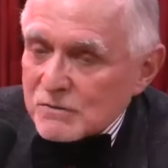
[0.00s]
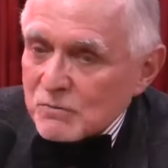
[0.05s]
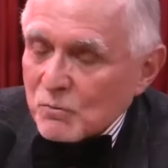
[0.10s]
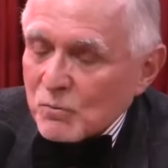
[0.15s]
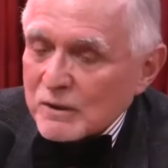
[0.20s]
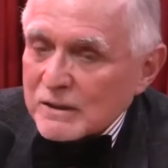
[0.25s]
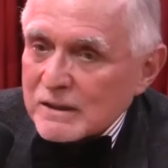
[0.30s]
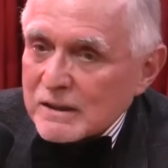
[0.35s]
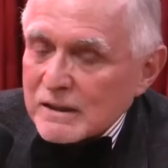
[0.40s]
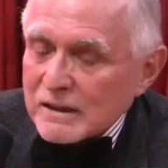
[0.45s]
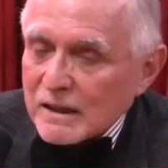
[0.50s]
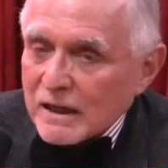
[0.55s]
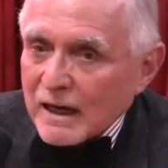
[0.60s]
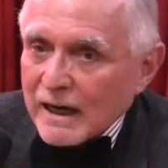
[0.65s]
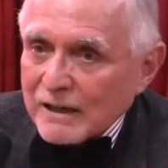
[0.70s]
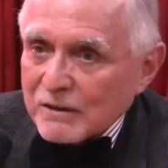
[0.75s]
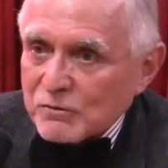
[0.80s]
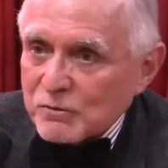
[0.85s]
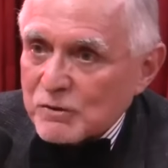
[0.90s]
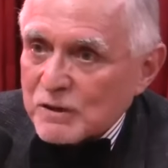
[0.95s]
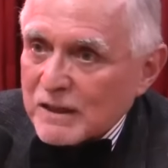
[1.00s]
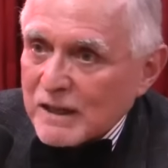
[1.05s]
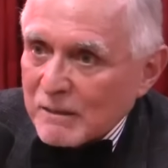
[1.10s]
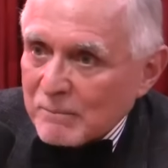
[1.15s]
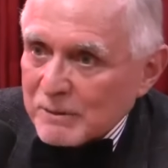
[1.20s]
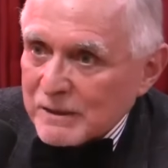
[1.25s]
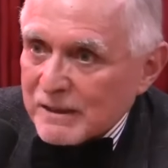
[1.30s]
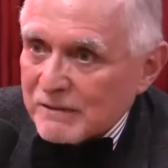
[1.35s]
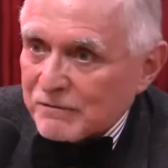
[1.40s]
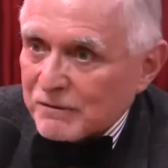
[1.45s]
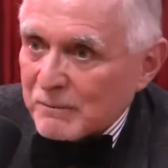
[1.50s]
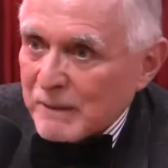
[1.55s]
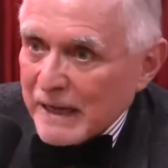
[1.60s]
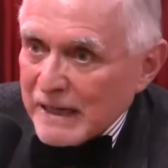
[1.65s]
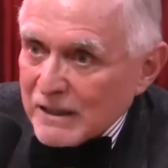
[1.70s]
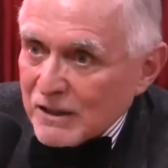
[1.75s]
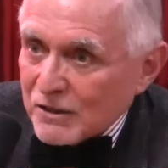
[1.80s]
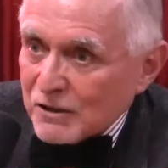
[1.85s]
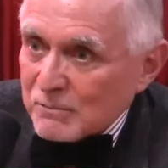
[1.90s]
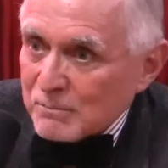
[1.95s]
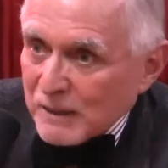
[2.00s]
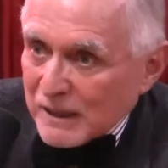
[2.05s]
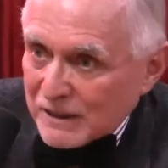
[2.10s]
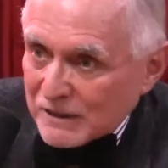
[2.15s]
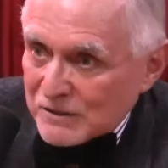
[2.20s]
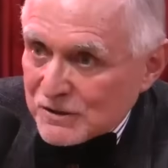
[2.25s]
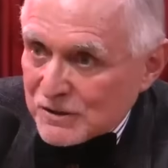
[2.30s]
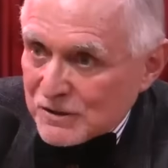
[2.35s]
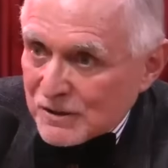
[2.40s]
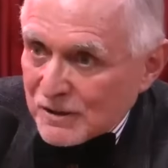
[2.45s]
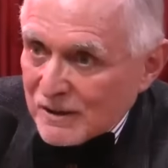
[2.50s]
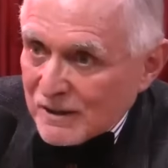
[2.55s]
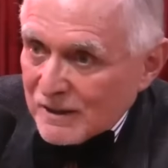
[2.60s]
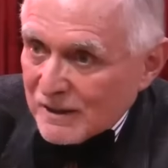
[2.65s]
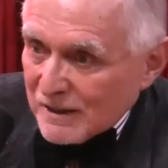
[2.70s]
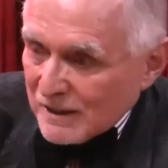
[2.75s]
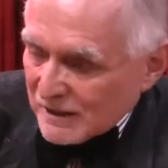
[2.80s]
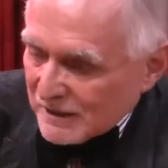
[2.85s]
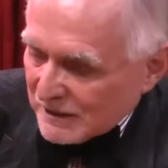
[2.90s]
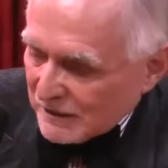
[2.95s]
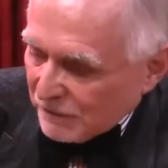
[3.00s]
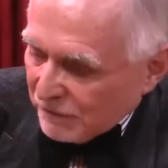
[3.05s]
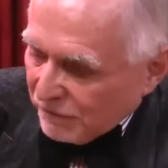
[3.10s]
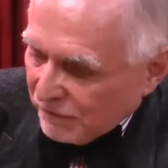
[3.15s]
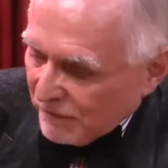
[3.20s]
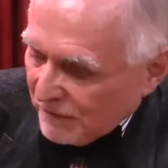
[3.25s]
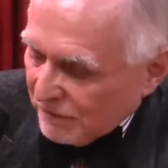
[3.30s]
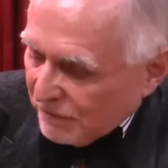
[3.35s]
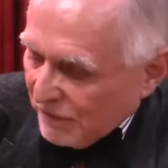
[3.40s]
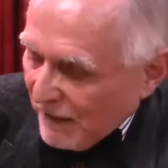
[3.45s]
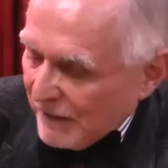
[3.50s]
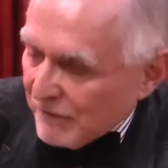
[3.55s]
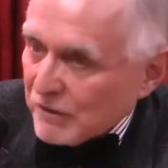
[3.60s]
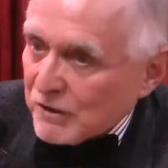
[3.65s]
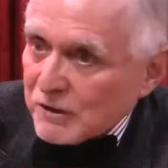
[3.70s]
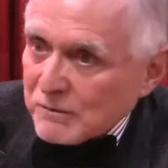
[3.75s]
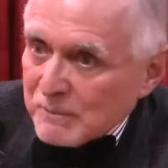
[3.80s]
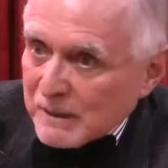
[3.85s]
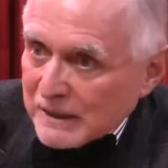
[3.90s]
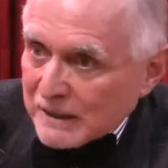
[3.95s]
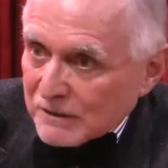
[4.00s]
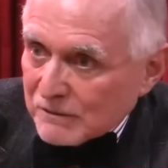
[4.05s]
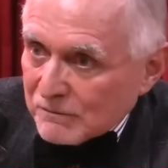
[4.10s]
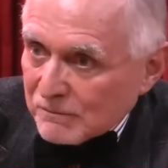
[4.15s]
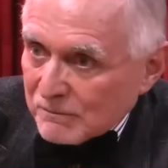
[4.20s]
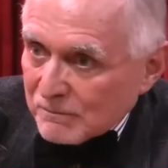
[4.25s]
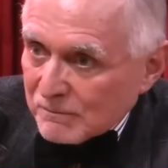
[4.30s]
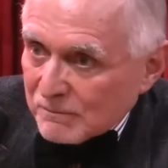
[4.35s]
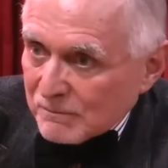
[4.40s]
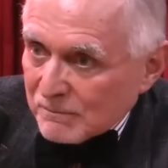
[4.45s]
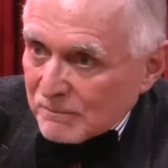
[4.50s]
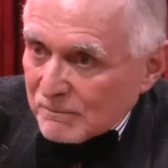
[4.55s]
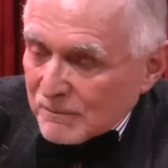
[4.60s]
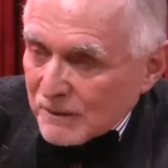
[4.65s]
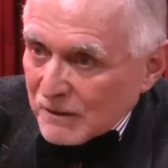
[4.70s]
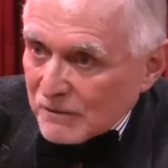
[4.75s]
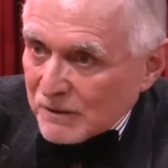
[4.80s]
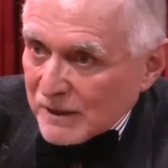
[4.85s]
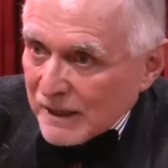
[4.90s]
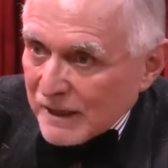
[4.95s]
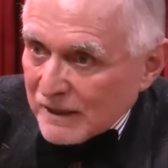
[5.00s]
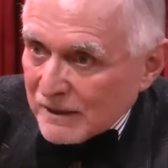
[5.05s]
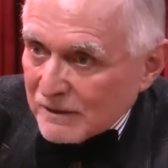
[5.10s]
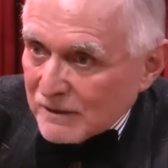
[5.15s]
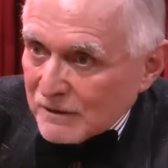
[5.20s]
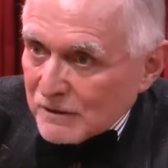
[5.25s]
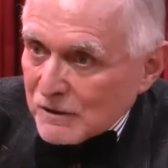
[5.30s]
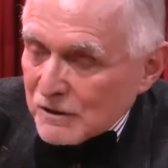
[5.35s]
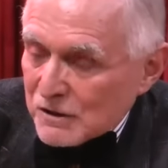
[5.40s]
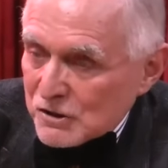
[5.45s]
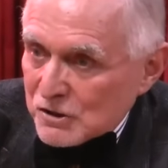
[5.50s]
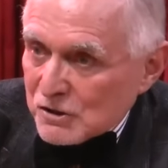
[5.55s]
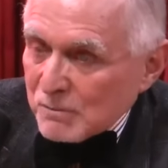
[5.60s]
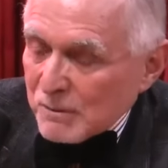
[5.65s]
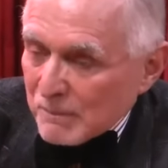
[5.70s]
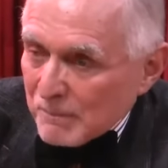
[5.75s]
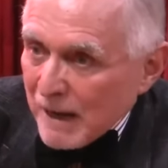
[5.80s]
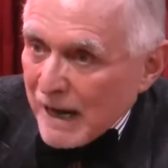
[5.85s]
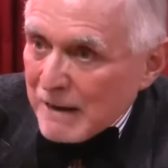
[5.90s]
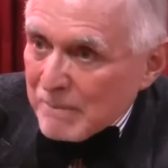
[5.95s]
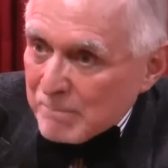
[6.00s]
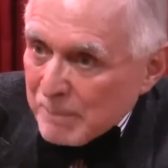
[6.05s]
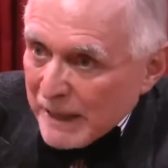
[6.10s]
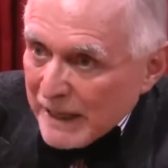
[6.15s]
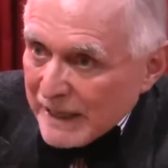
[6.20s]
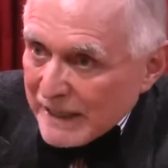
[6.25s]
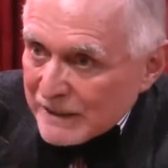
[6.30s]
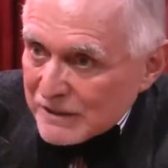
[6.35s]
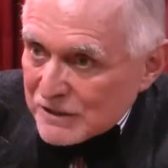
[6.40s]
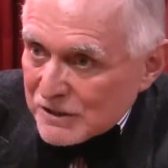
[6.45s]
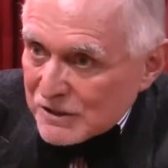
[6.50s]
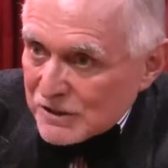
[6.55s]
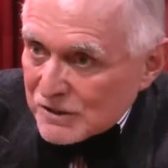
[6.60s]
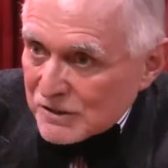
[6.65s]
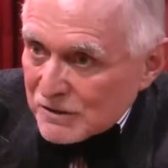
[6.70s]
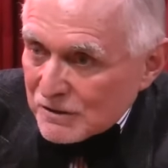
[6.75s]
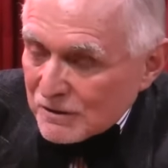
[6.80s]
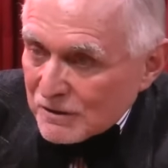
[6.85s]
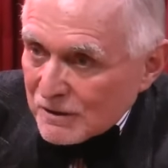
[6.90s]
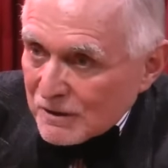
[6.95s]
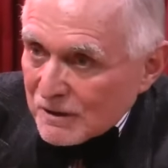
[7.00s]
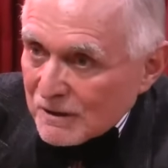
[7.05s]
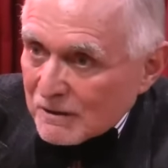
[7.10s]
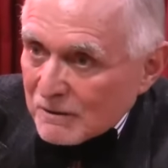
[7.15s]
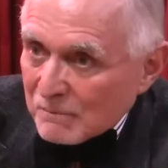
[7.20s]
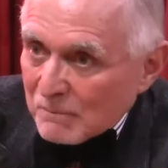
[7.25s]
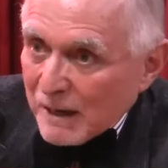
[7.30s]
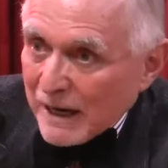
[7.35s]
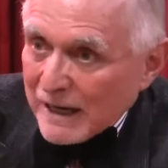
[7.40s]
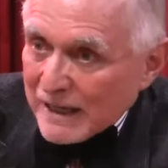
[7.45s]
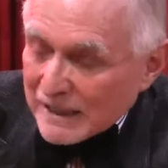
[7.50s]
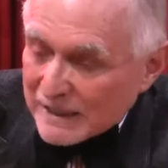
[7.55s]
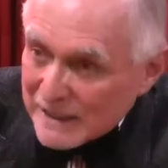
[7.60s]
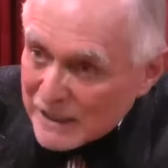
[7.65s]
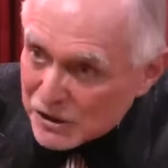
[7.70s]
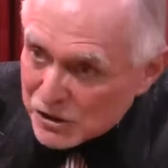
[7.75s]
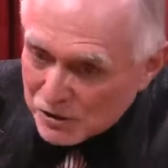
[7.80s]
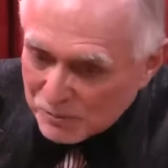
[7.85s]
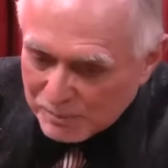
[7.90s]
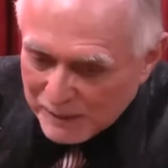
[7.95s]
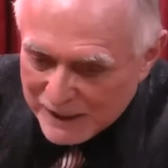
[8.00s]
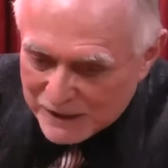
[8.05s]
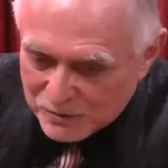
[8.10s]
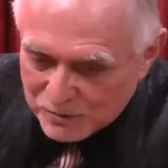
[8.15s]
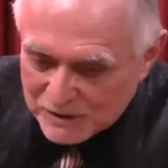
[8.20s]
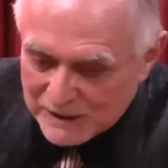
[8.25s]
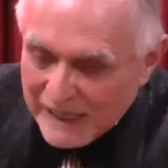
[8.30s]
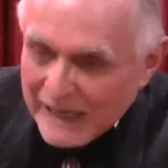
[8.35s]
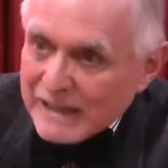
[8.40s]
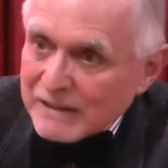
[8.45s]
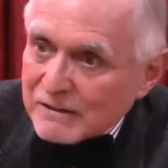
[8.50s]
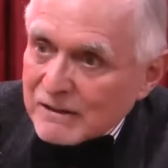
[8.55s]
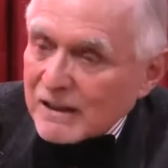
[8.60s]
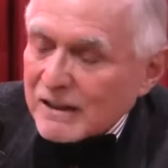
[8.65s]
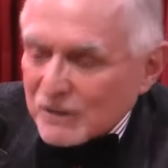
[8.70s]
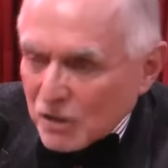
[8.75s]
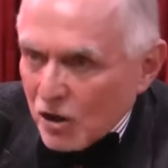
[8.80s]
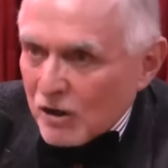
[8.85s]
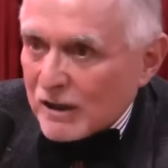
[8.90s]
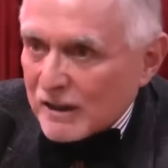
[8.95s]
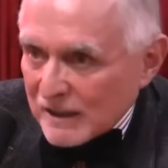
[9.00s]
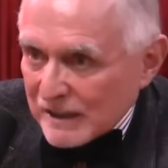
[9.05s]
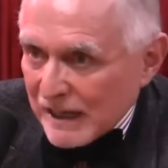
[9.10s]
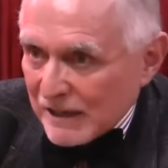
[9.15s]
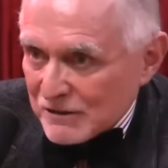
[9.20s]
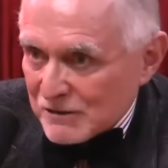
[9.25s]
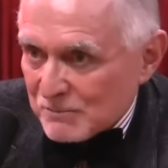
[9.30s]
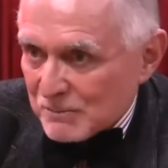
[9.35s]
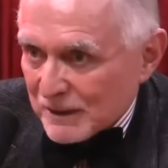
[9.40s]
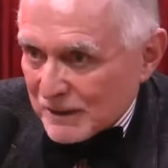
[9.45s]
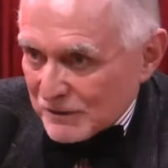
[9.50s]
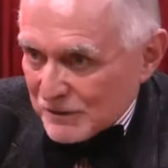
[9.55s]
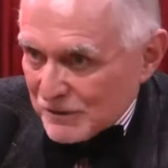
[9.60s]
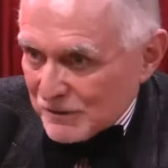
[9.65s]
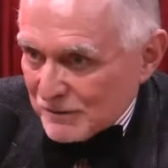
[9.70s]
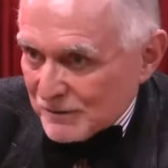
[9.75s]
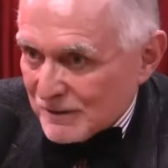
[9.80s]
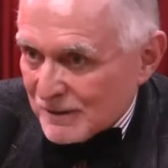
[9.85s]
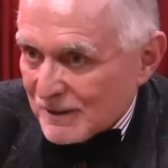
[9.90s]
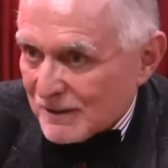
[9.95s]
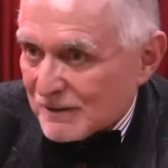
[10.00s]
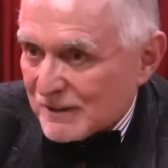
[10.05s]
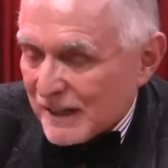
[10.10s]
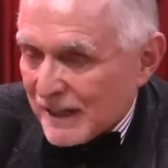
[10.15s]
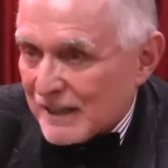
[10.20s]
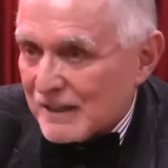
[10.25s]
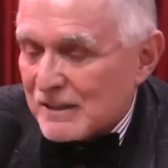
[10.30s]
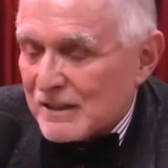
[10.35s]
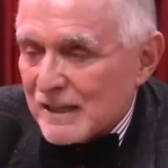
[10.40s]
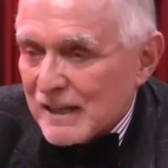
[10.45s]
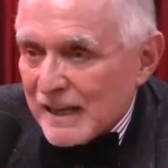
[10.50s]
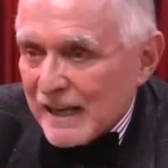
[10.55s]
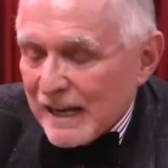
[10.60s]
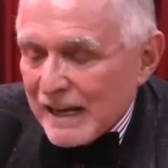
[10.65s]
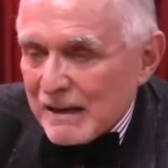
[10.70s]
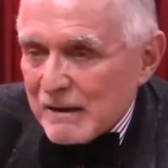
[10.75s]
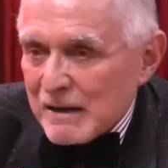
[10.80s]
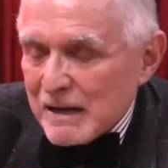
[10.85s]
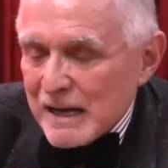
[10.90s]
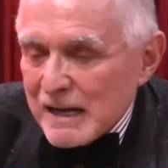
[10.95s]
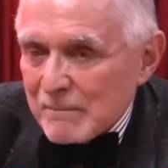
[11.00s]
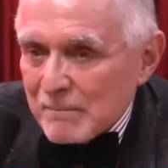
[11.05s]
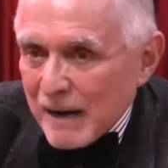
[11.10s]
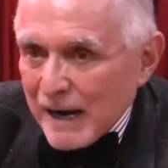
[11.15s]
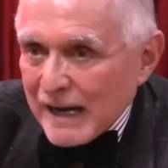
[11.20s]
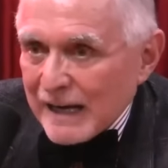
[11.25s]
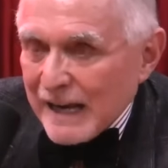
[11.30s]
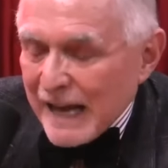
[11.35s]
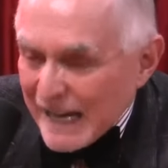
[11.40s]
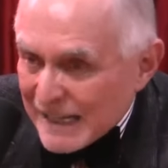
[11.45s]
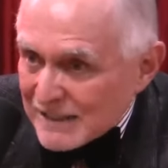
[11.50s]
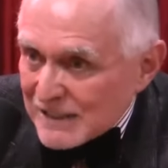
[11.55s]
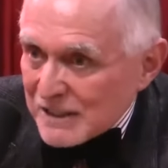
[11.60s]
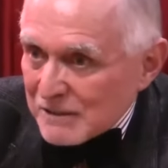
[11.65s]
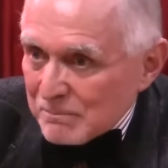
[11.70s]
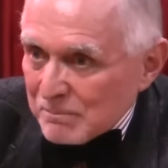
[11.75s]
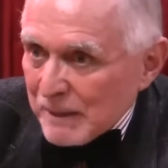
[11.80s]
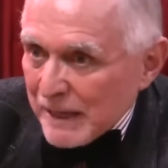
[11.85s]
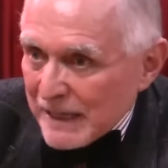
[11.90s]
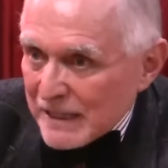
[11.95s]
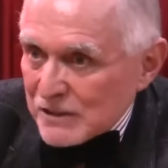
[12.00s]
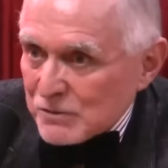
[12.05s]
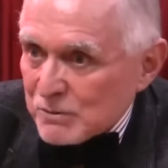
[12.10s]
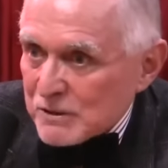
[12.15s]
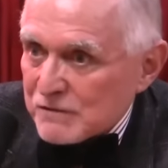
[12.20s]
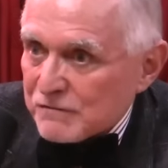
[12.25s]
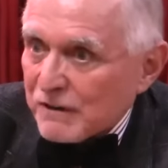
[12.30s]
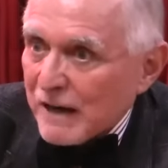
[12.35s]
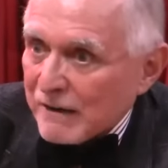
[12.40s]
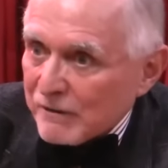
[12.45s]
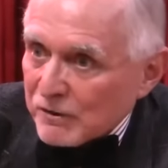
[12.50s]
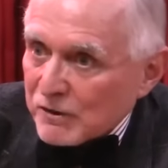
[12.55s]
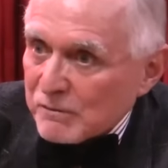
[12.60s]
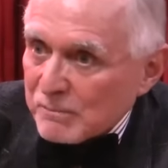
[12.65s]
what I grew the company from 800 bucks right to 500 million. Right. Okay. So, but my base, my initial base was eight. Uh, call it a thousand bucks. Okay. Okay. And my exit base was 500